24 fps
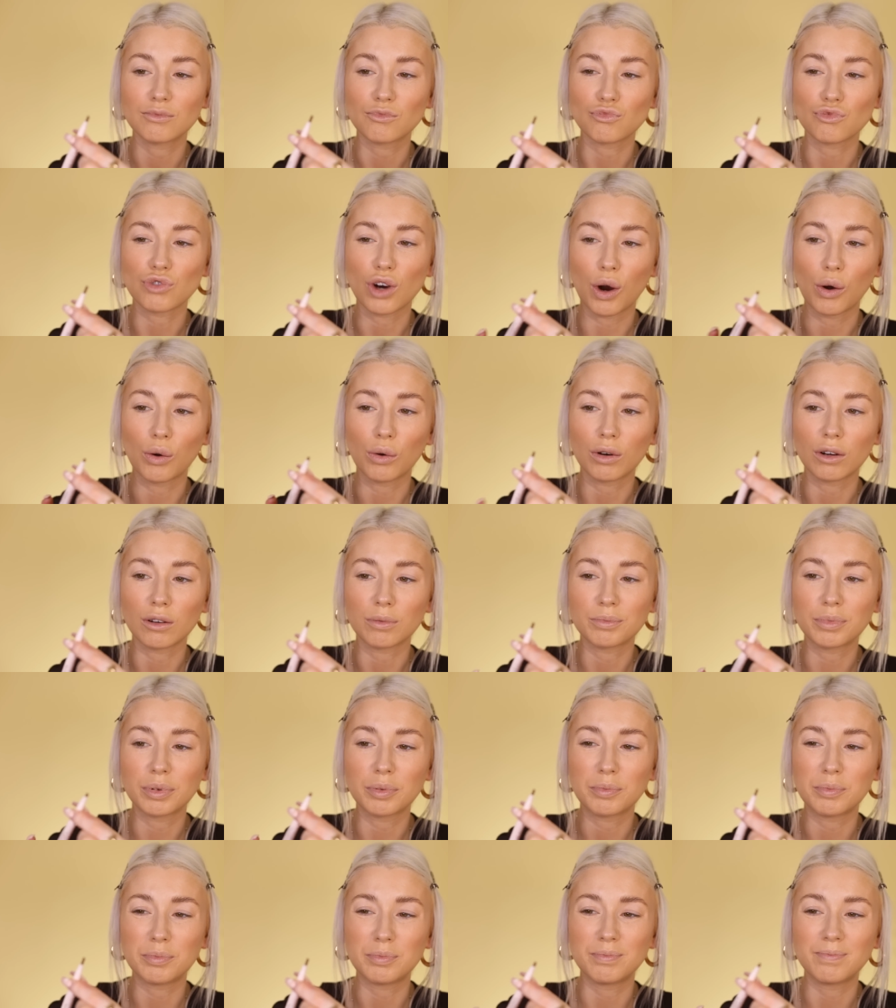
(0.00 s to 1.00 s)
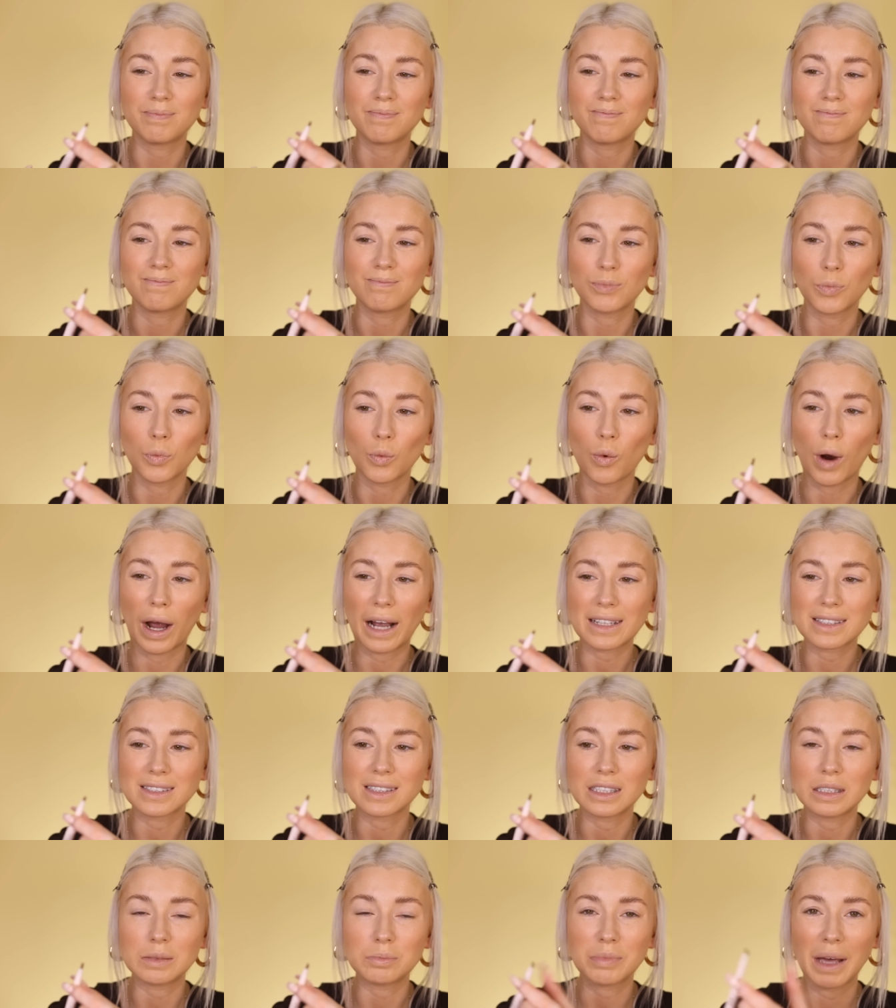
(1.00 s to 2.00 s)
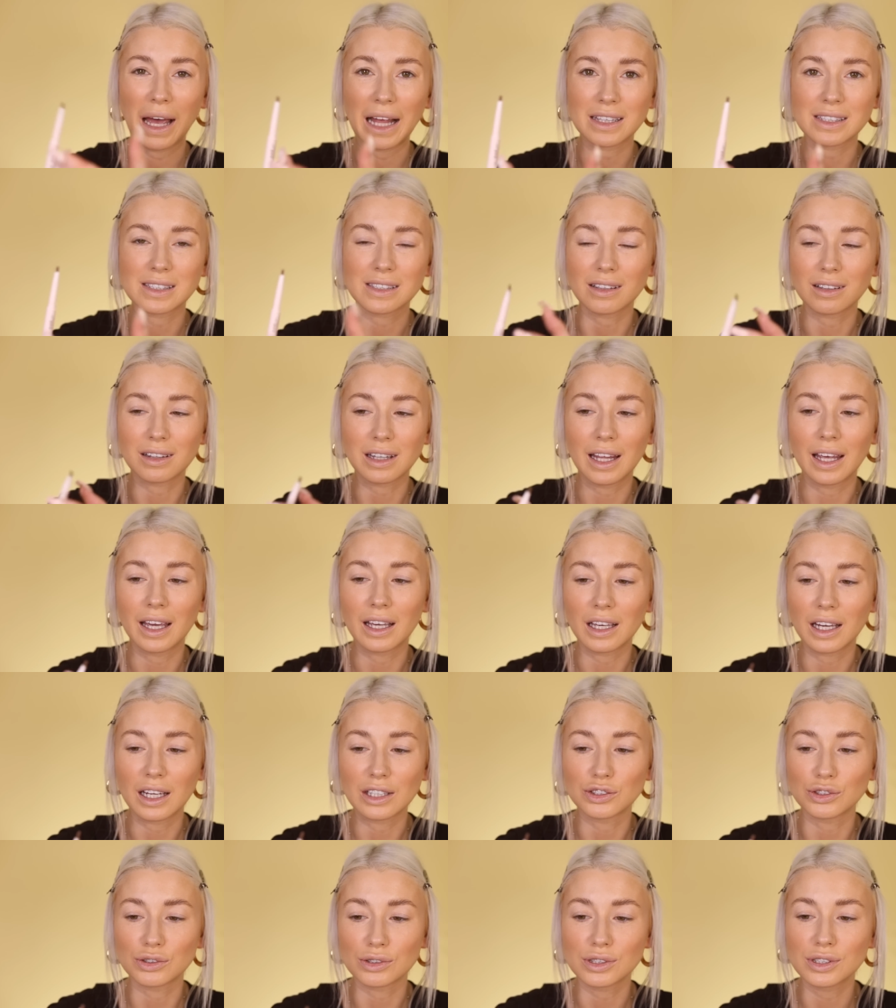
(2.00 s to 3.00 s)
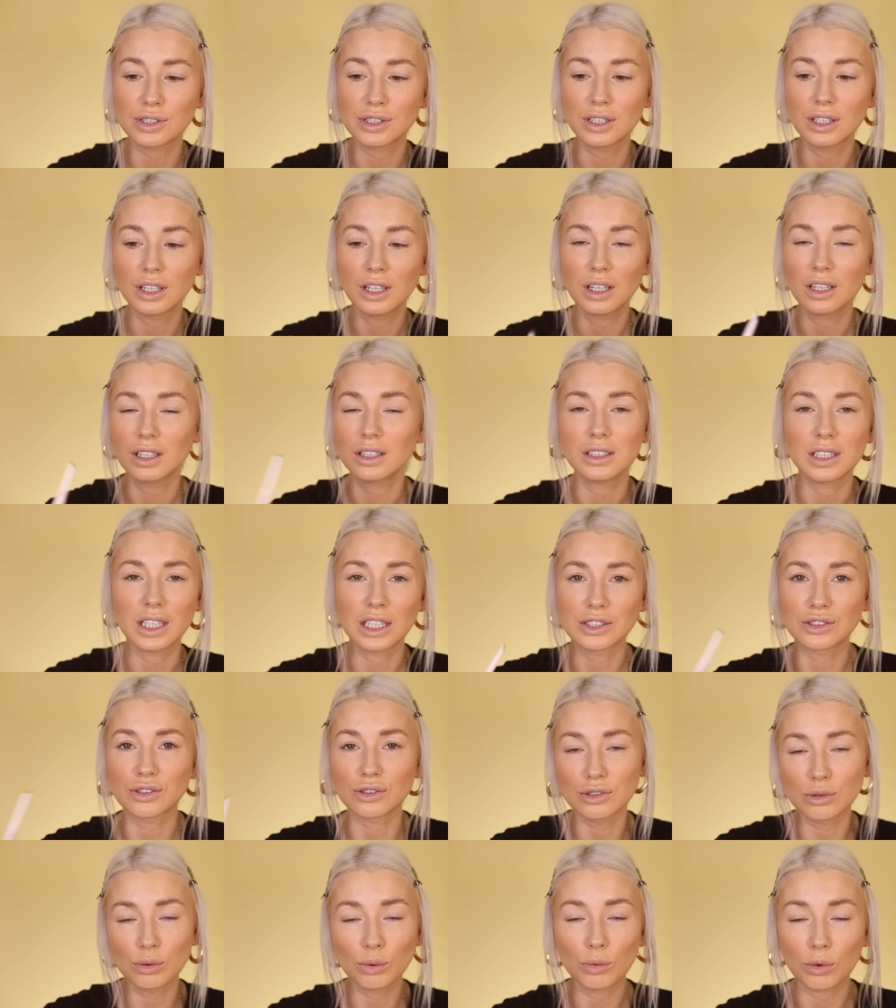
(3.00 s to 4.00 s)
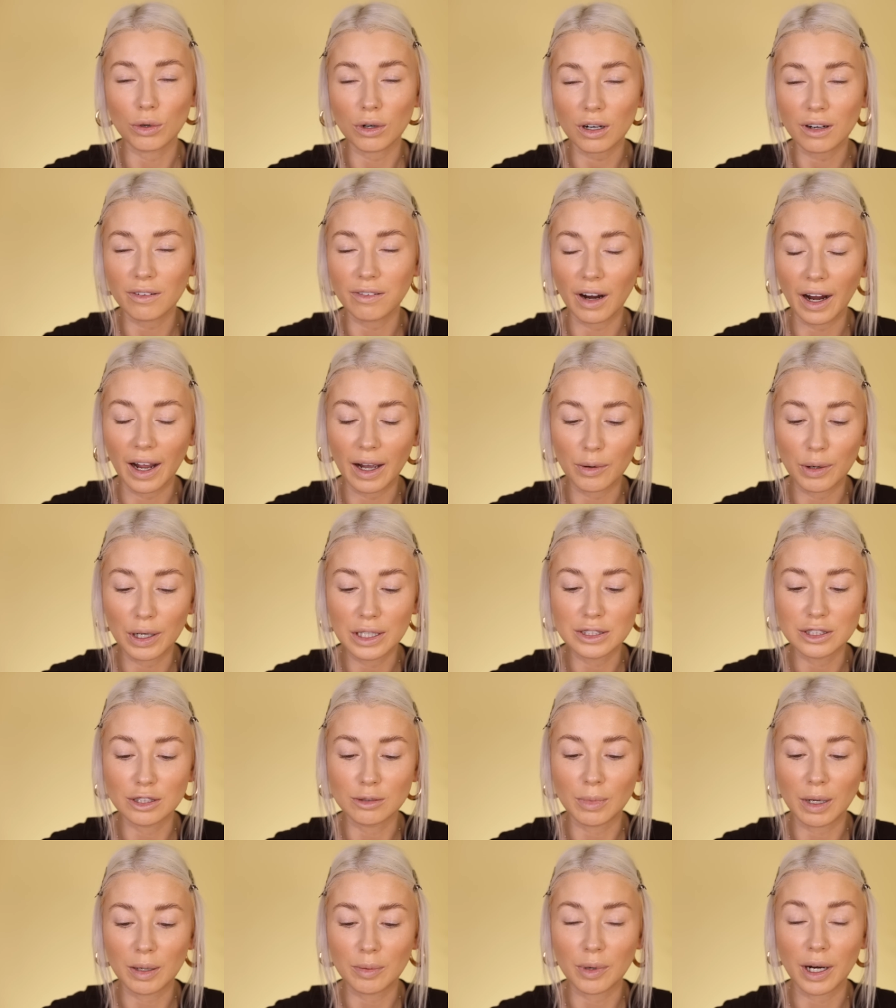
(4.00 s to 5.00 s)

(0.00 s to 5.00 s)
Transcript: roll up waxy pencil thing. It doesn't work for how I do my